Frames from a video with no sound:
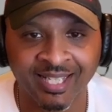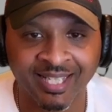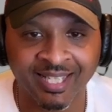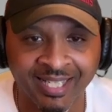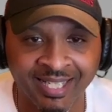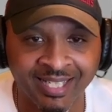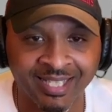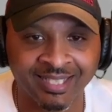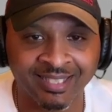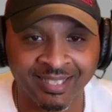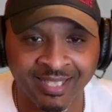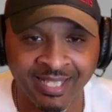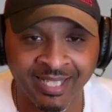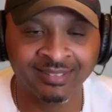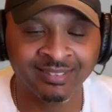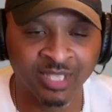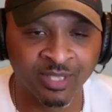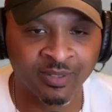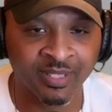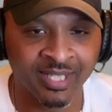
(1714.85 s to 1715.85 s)
And
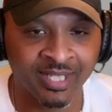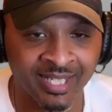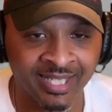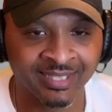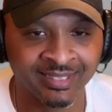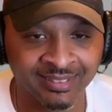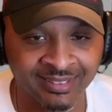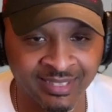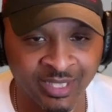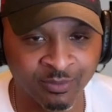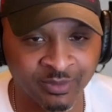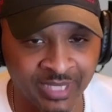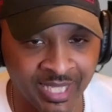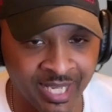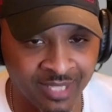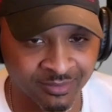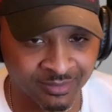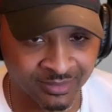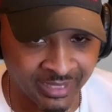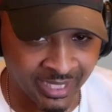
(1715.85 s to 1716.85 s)
a
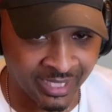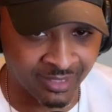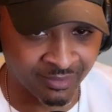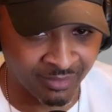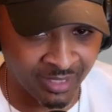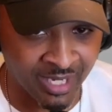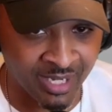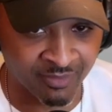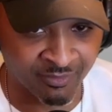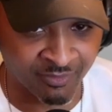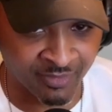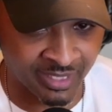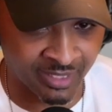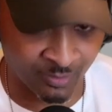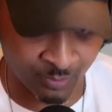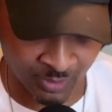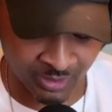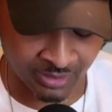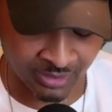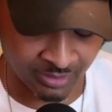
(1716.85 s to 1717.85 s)
sometimes Gamecock
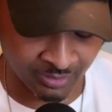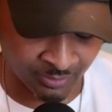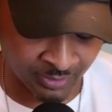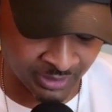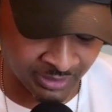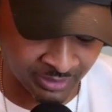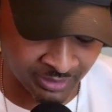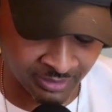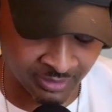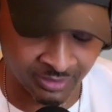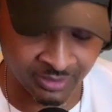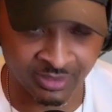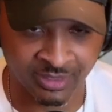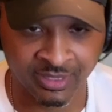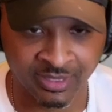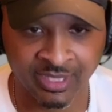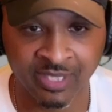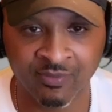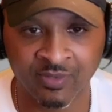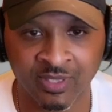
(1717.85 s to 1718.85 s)
fan when
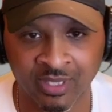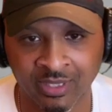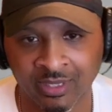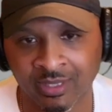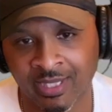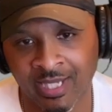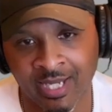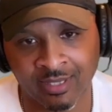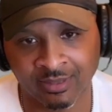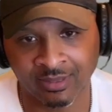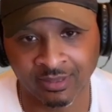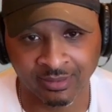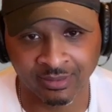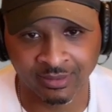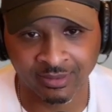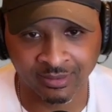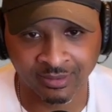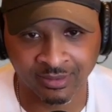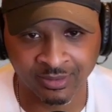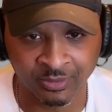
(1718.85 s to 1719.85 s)
Jadeveon Clowney
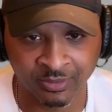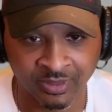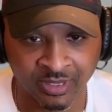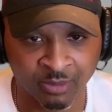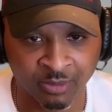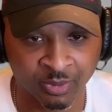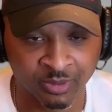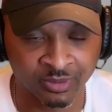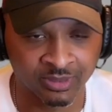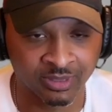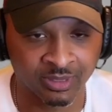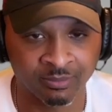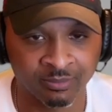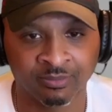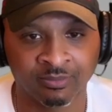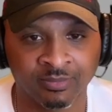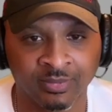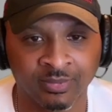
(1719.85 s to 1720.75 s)
is suiting up or something.